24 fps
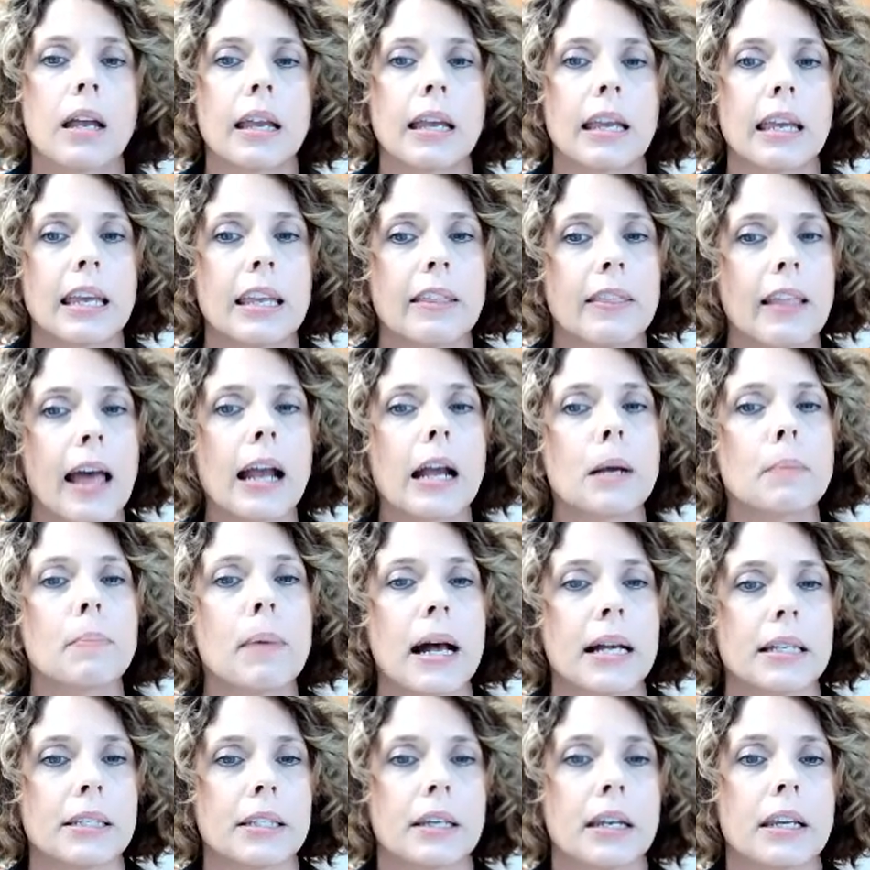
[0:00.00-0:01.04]
In that
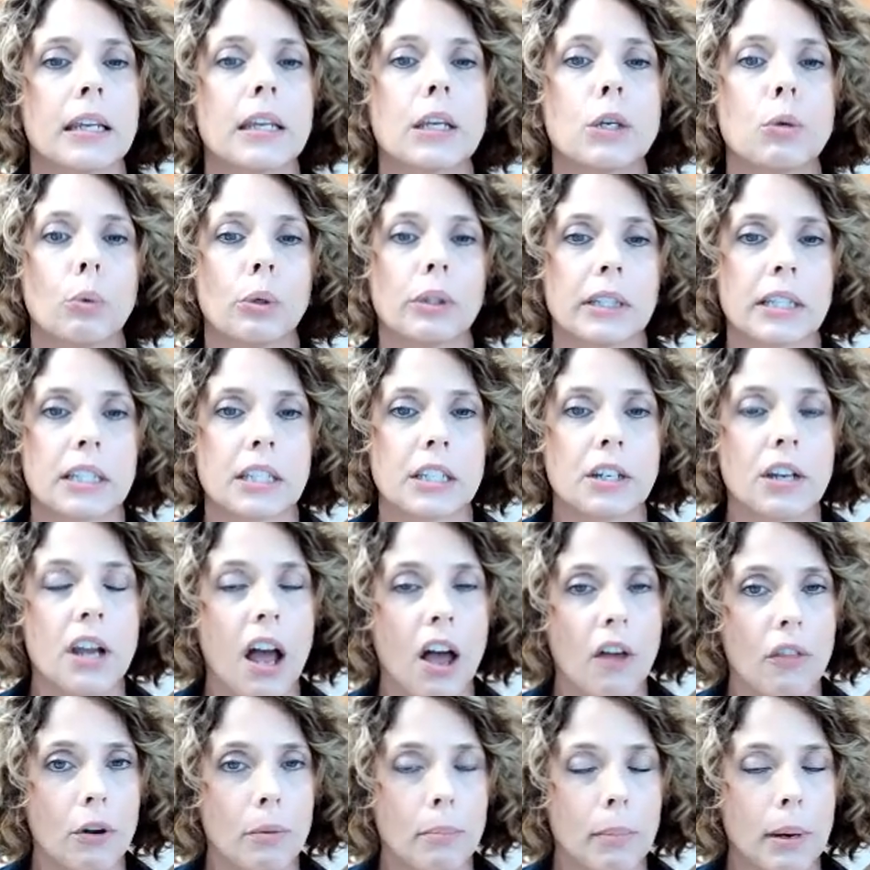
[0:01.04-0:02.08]
capacity, you will listen to
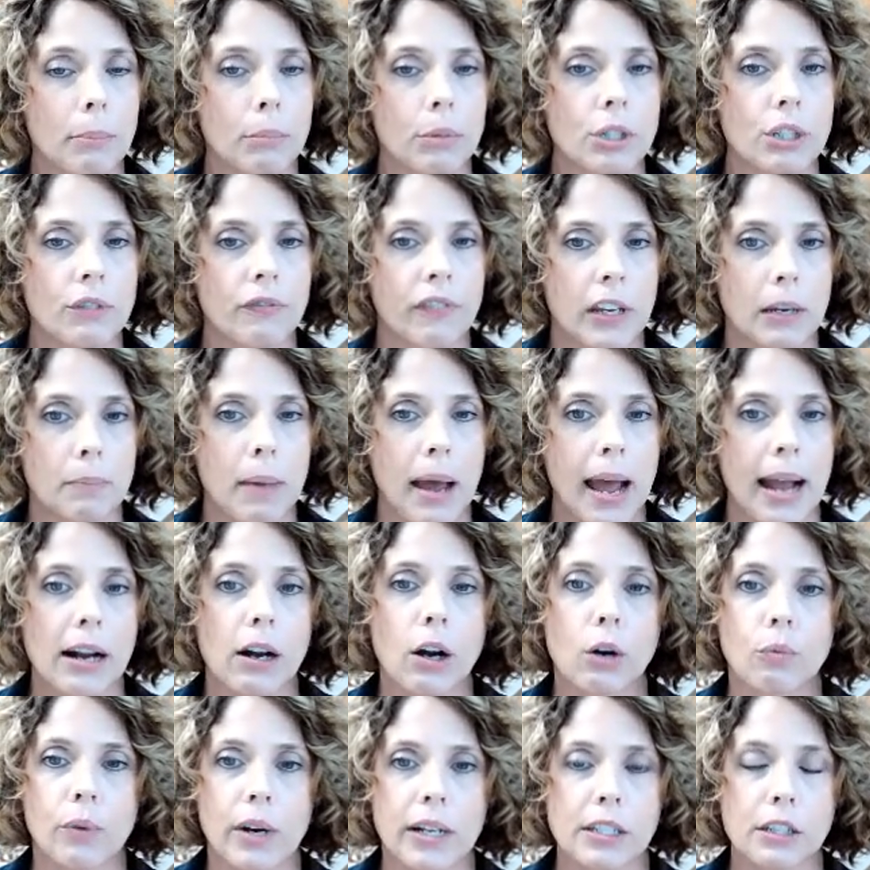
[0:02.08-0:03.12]
other members' feedback on
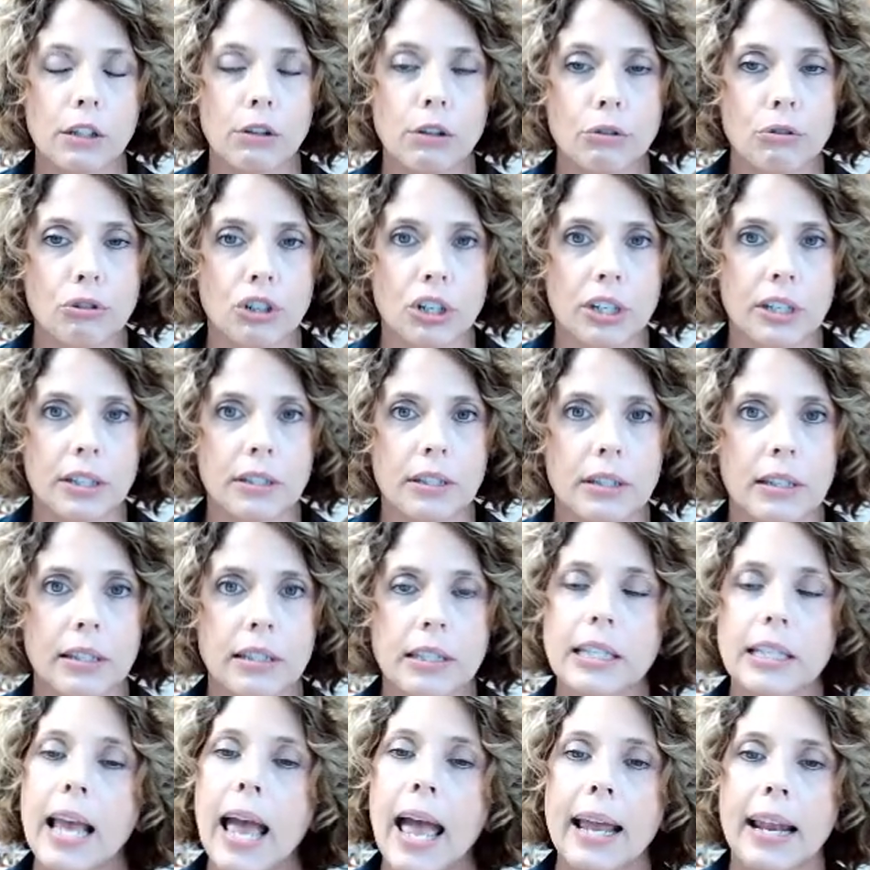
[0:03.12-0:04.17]
resolutions
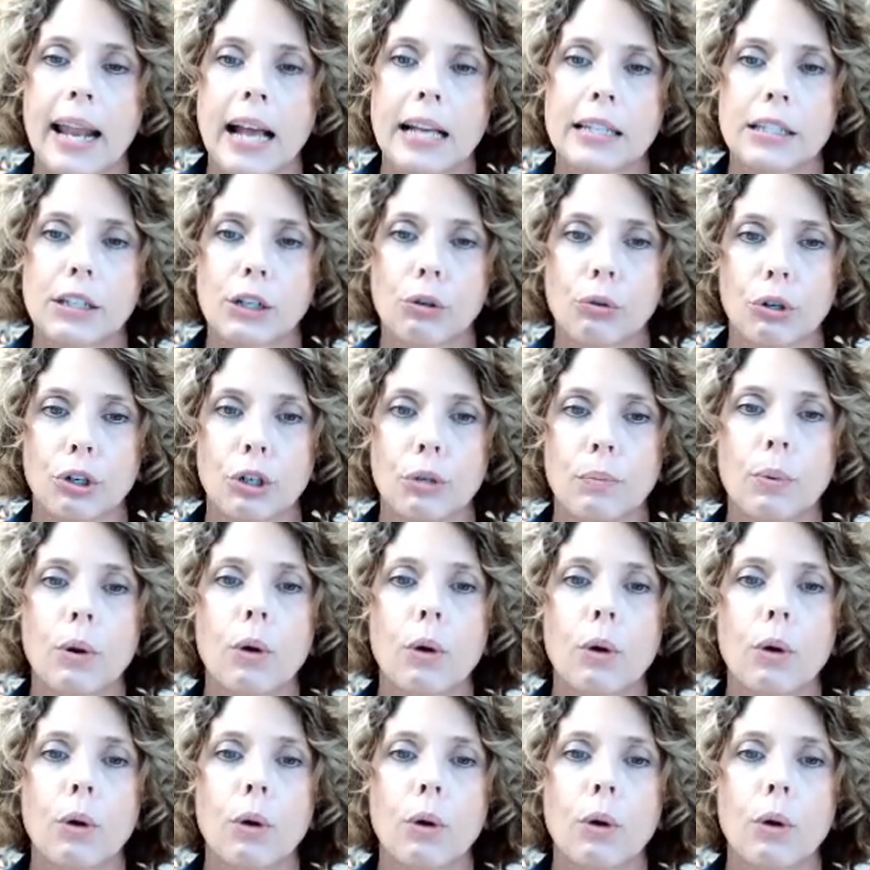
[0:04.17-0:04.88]
and as a group,